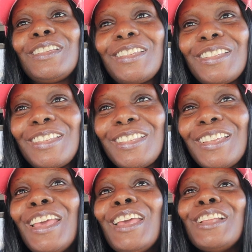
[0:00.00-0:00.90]
let
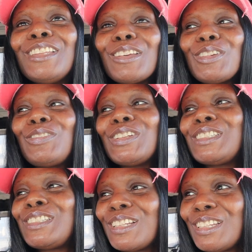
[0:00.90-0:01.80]
me
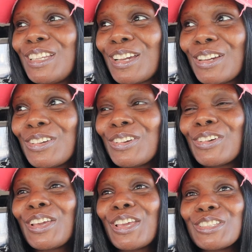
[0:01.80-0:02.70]
finish telling y'all.
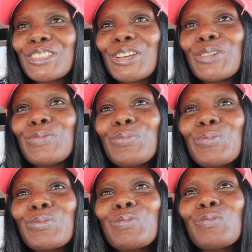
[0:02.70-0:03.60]
Okay, so
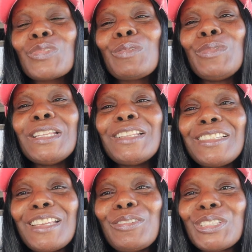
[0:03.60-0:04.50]
me and
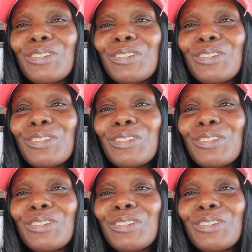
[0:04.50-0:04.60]
Nadine was